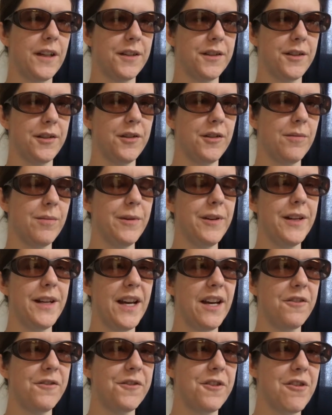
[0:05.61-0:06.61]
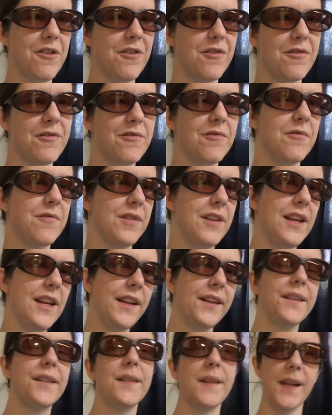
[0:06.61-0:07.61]
Flosstube. Good afternoon.
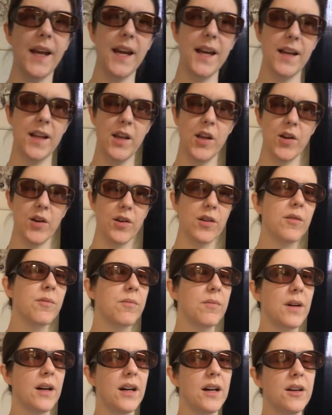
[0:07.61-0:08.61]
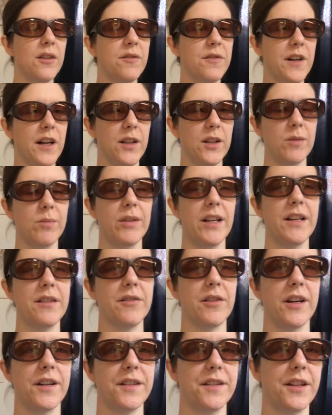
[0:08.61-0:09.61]
It's Kate here of
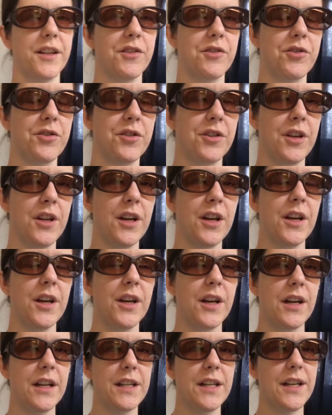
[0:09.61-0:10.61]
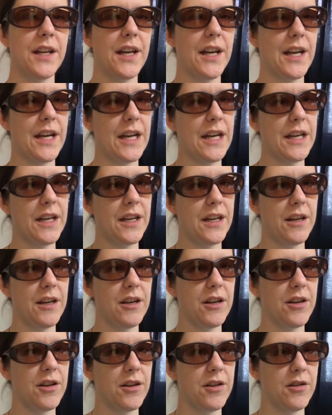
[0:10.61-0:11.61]
Colorblind Cross Stitch. Today
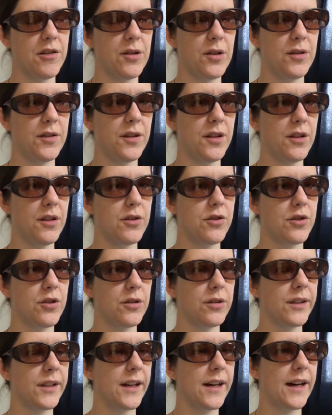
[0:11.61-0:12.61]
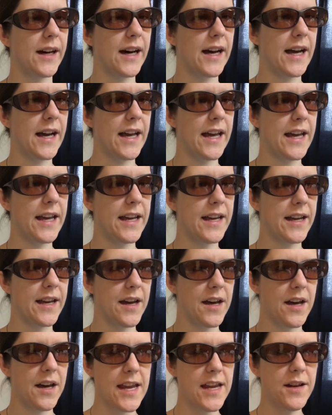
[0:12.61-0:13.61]
is July
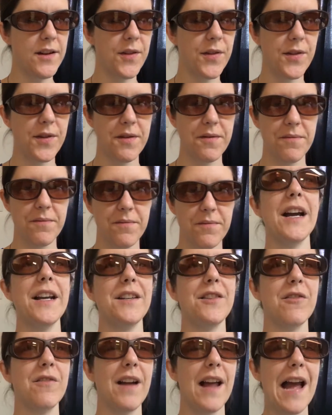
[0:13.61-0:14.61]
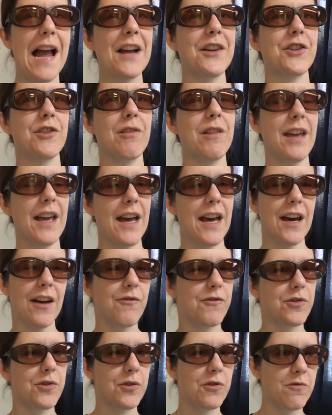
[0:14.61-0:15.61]
8th. I don't actually
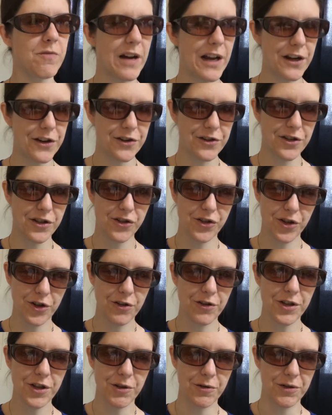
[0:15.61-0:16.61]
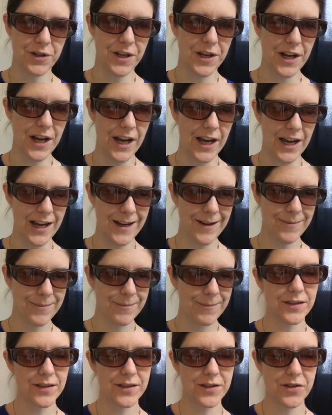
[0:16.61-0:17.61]
have too much to show you today,
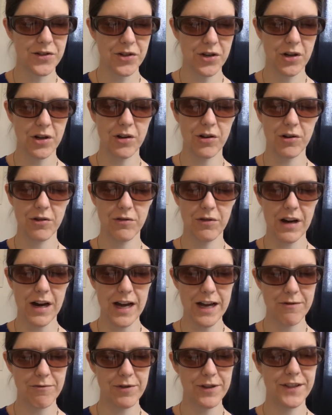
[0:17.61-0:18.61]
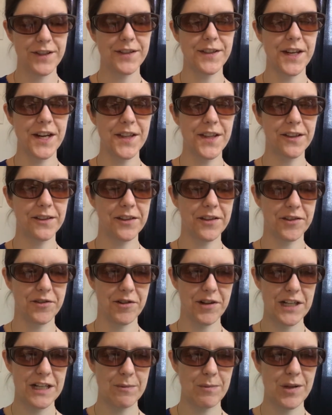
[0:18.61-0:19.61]
so I would say this is
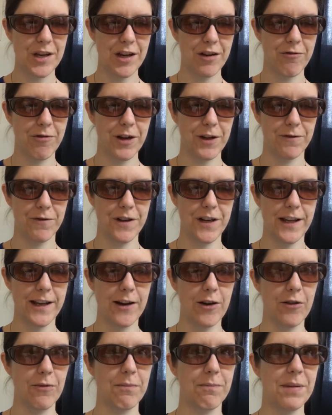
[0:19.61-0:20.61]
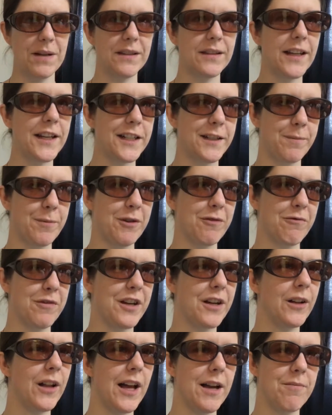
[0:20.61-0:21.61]
going to be a quick video, but let's be
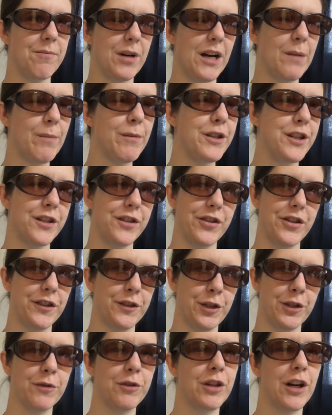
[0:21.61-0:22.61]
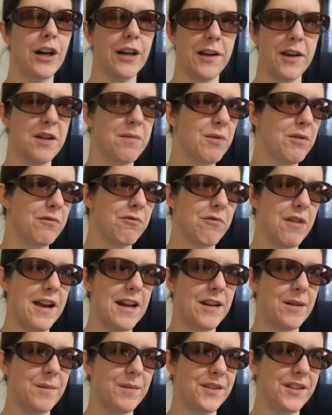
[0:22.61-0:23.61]
real, I'm probably just going to start talking about
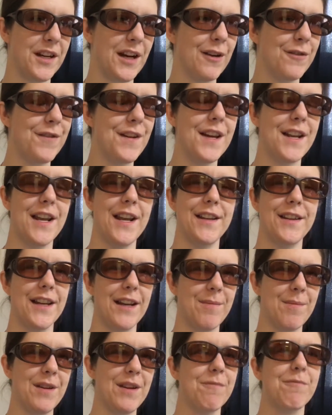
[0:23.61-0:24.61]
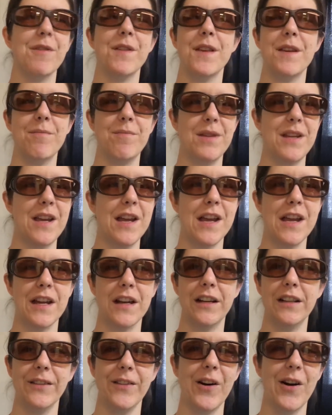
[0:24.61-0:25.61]
random stuff and end up with it being
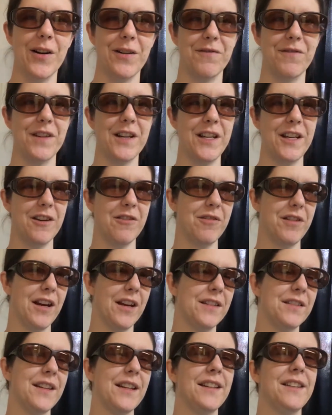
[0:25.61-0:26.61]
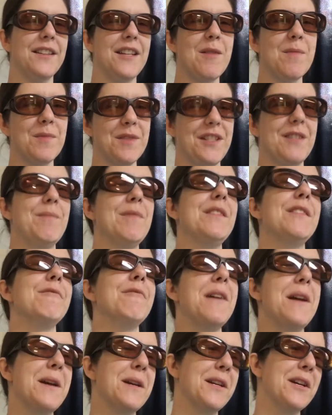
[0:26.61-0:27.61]
a long video, because that seems to be the
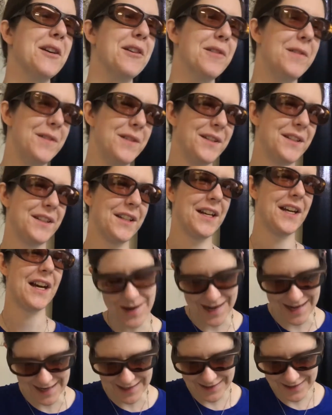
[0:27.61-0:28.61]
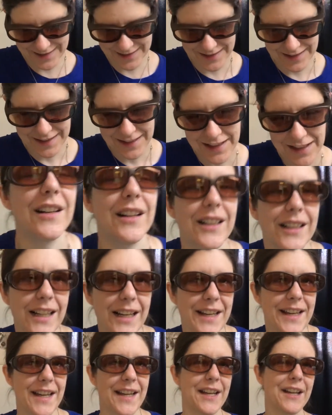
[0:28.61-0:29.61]
way it goes. But all
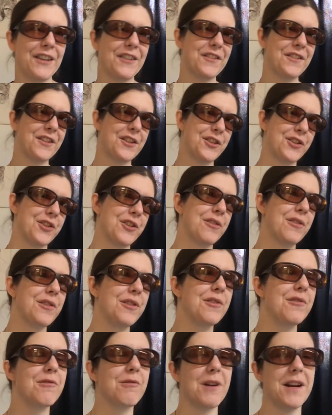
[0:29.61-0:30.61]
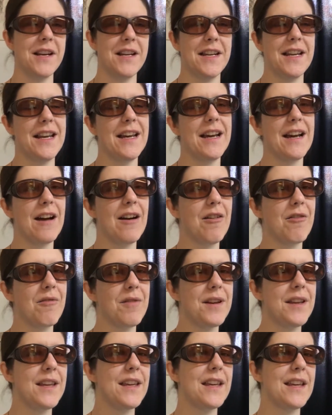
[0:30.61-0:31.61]
I have to show you right
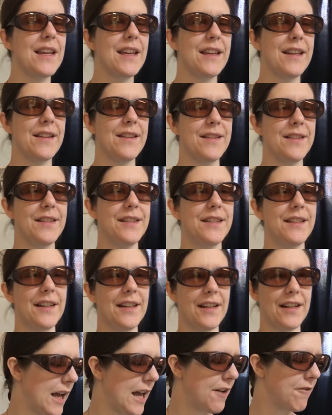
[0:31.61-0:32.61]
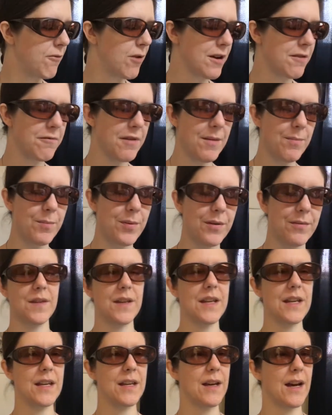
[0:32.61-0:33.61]
now is I have one WIP.
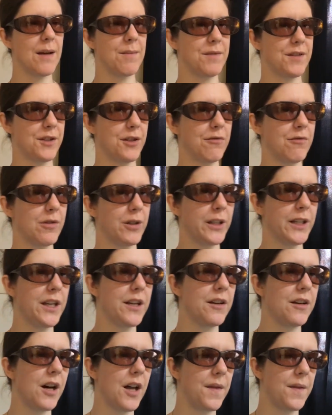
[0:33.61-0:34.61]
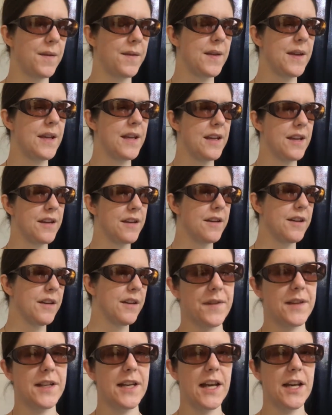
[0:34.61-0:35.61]
I'm still working on the
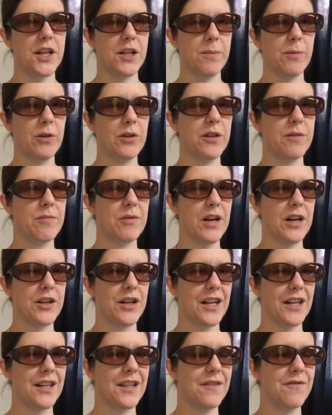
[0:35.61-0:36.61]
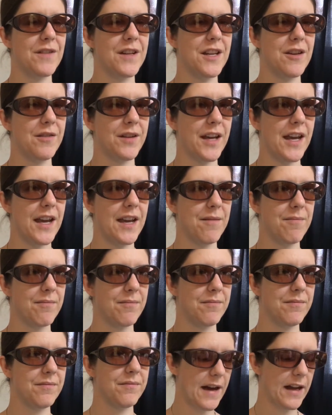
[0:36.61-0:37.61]
Tangible Good project, the video
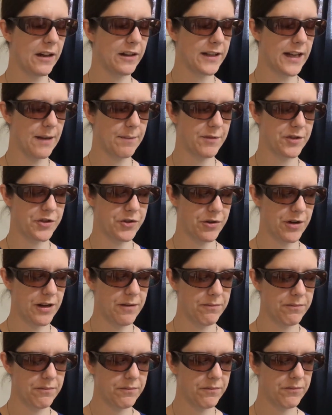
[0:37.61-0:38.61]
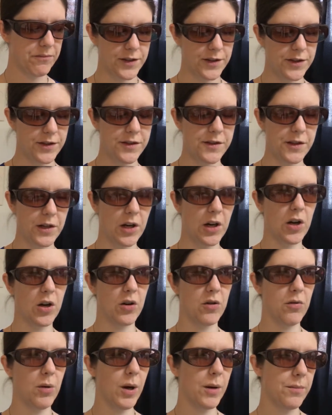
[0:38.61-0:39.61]
game Battle Tapestry.
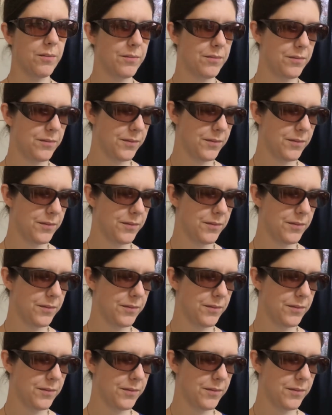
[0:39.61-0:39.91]
So,